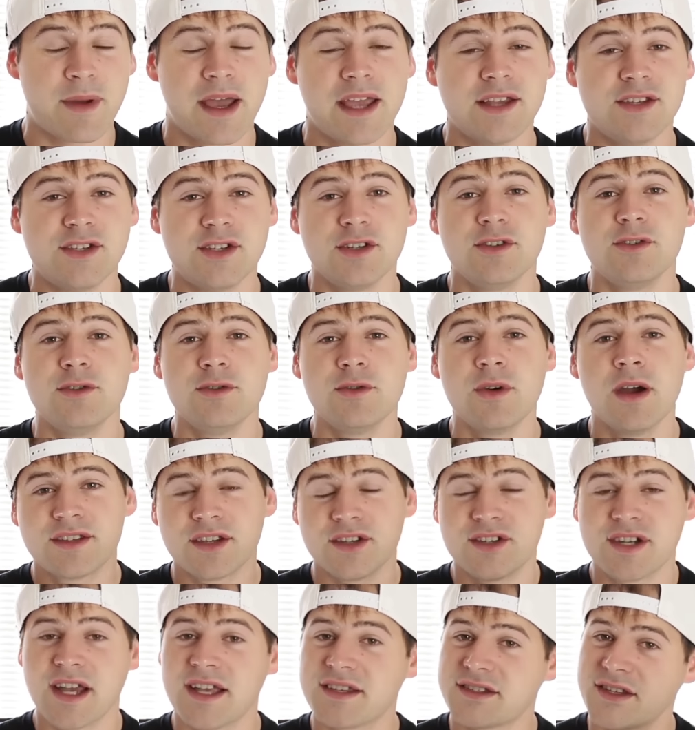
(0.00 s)
I do
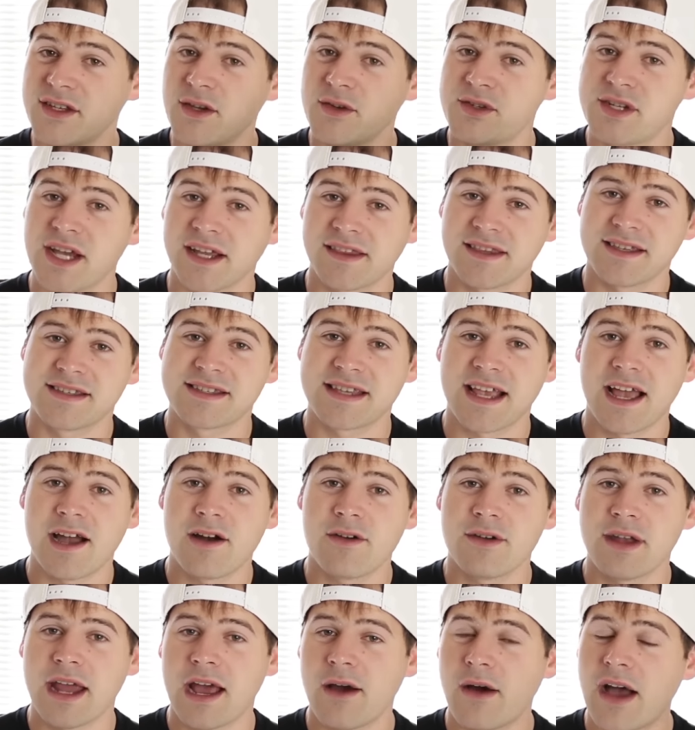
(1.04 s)
suggest that you check this
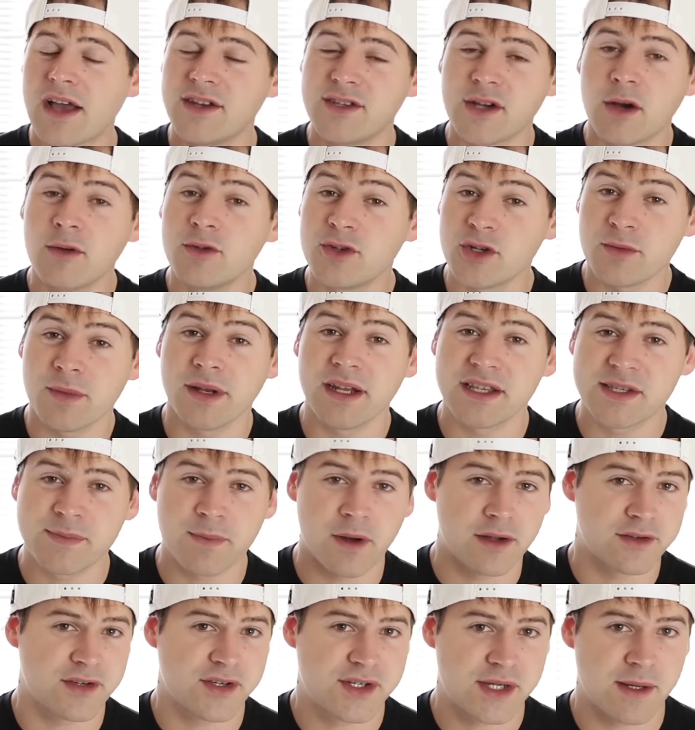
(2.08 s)
out. Now, I don't do many
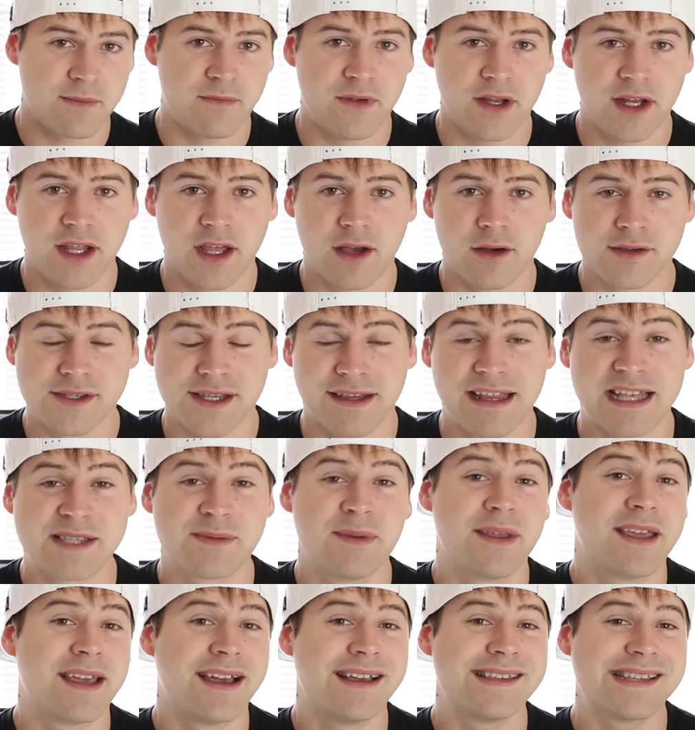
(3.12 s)
sponsorship videos, and that's
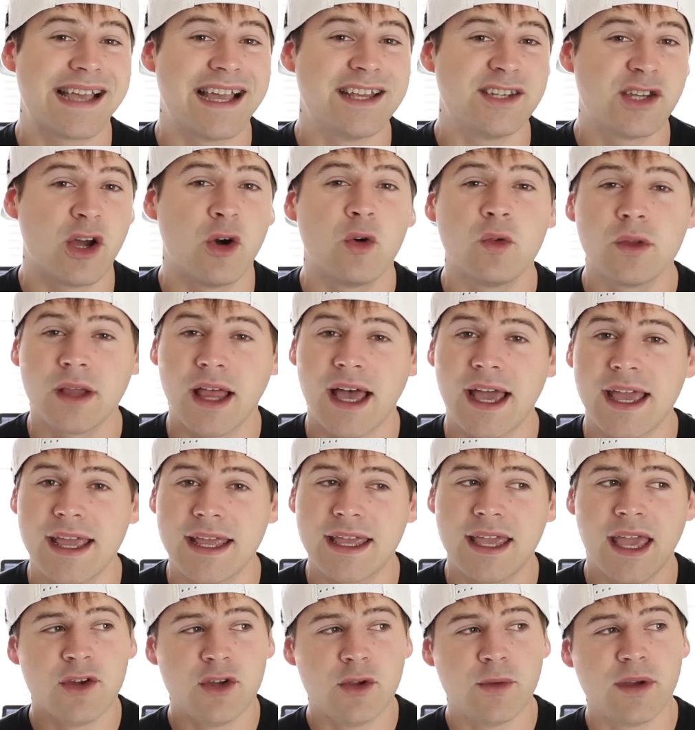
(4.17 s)
because I don't
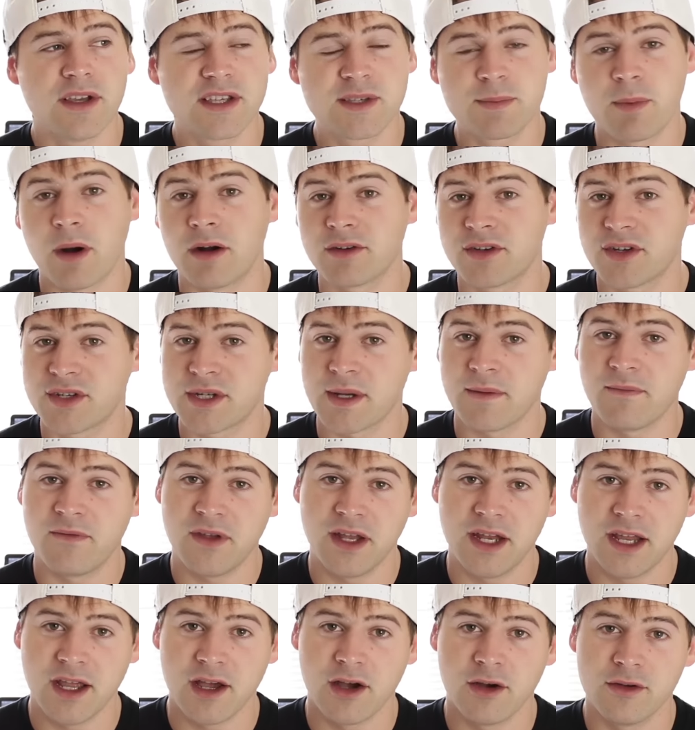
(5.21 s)
like doing sponsorship
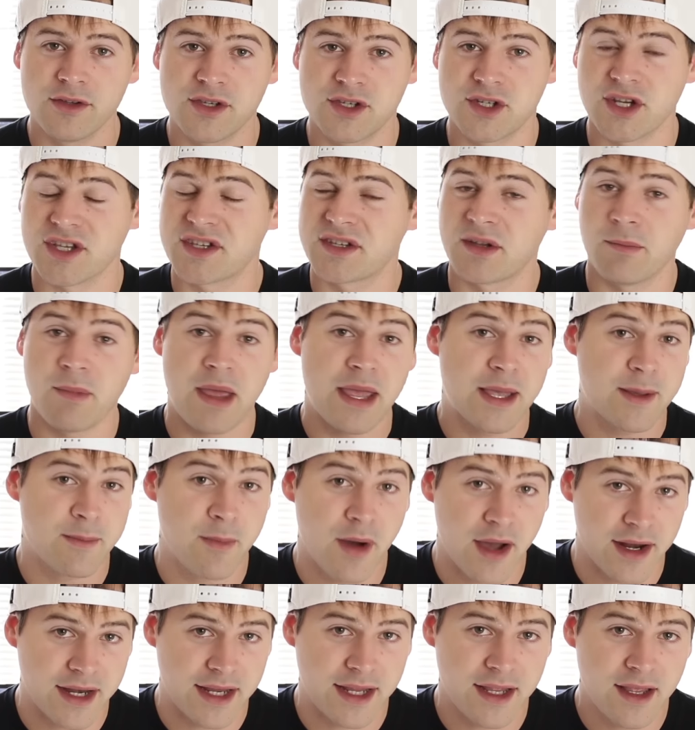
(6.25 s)
videos just to make
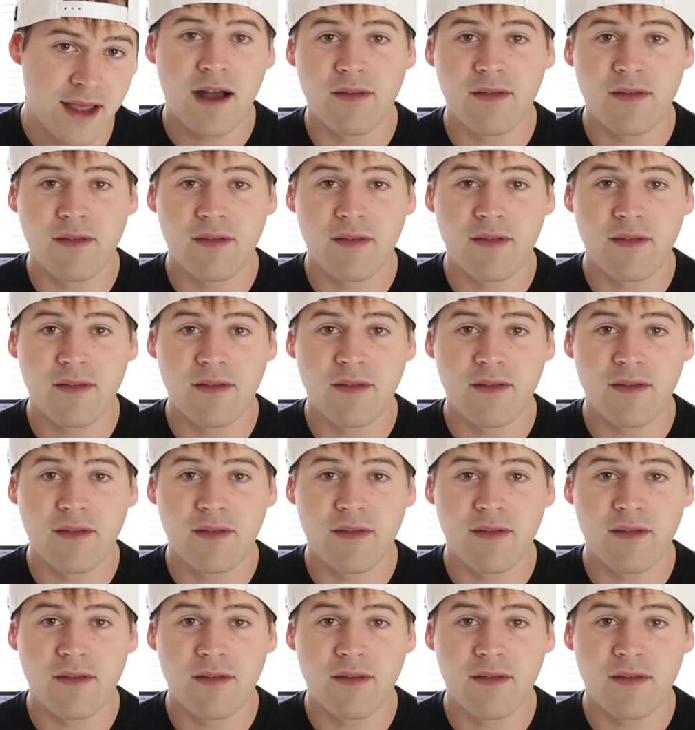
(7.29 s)
money.